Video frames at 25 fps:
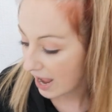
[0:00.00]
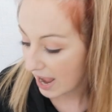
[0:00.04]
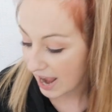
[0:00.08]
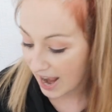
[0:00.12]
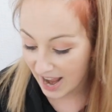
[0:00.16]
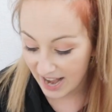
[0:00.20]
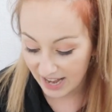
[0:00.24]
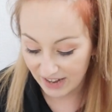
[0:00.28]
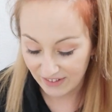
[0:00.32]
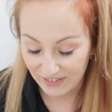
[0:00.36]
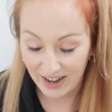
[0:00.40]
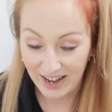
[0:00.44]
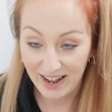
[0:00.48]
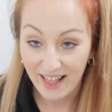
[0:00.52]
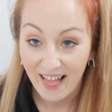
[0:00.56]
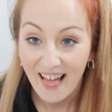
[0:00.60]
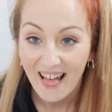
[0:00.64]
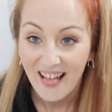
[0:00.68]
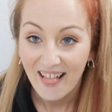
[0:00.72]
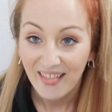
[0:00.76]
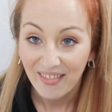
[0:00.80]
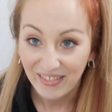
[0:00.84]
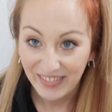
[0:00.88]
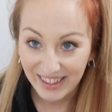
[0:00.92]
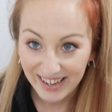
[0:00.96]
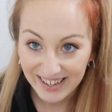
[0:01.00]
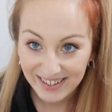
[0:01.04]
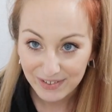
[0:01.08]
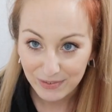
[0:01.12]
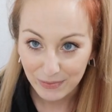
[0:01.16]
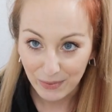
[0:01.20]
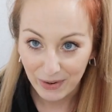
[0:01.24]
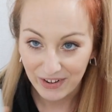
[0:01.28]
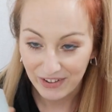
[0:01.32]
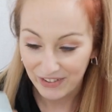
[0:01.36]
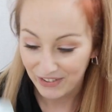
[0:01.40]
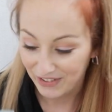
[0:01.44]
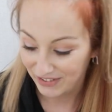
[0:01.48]
Anyway, this
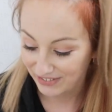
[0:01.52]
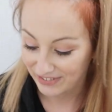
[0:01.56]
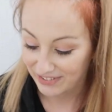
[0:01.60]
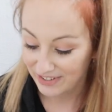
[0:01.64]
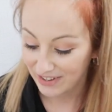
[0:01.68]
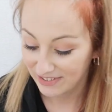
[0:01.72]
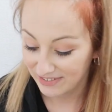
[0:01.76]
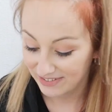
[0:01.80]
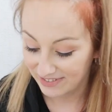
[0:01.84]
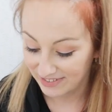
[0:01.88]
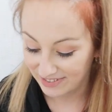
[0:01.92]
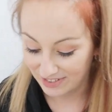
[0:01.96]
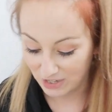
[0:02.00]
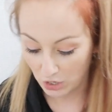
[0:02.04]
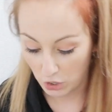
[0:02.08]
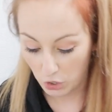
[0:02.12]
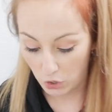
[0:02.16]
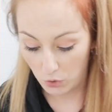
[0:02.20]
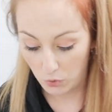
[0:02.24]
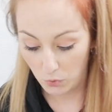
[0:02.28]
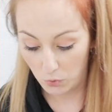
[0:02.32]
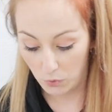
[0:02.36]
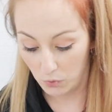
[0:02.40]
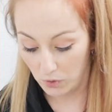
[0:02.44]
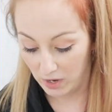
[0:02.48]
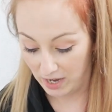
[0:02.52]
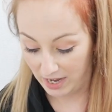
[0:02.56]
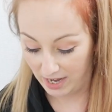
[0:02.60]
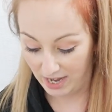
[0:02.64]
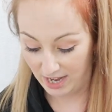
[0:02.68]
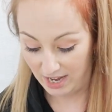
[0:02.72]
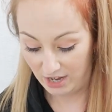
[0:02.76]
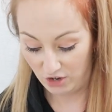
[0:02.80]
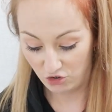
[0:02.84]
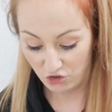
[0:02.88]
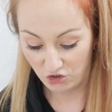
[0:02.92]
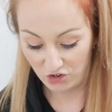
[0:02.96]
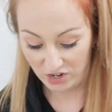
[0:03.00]
one looks so
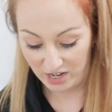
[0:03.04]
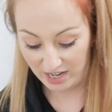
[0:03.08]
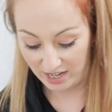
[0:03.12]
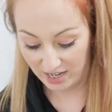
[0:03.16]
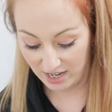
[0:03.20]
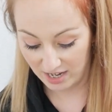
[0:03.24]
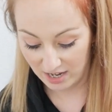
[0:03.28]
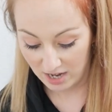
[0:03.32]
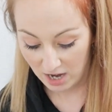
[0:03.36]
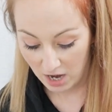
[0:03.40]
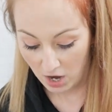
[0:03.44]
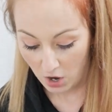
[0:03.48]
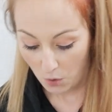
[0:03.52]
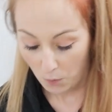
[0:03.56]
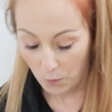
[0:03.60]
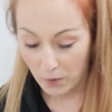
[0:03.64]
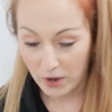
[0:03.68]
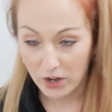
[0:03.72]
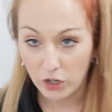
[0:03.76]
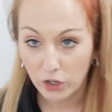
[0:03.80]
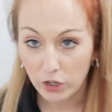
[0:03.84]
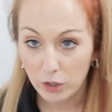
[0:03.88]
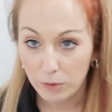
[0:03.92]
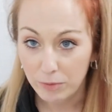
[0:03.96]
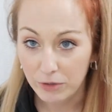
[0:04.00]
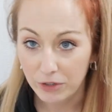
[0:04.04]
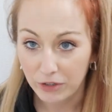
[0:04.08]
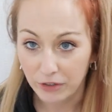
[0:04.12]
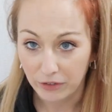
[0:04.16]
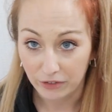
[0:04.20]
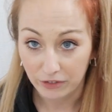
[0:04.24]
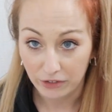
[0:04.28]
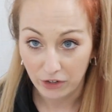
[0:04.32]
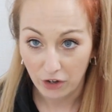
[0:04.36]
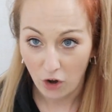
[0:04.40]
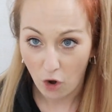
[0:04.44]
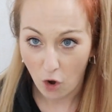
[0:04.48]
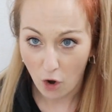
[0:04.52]
intriguing. When I opened it, I was
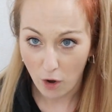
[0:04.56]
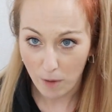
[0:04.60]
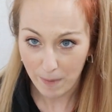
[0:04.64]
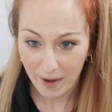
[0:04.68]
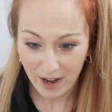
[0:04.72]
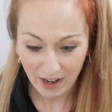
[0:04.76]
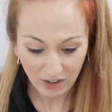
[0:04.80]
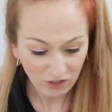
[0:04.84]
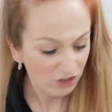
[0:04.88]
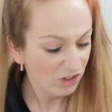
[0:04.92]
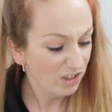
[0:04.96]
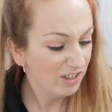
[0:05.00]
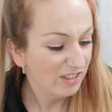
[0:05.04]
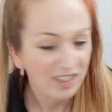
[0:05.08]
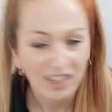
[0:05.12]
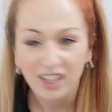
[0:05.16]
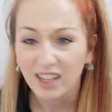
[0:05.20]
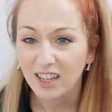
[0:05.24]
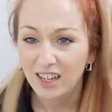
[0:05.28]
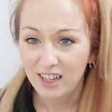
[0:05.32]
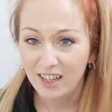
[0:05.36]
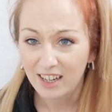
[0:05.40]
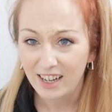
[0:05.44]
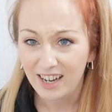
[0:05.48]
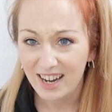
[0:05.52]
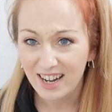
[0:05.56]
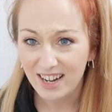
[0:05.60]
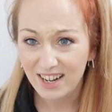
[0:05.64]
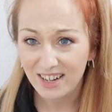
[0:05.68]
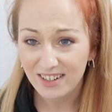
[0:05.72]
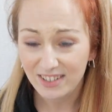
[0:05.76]
like, eye patches in a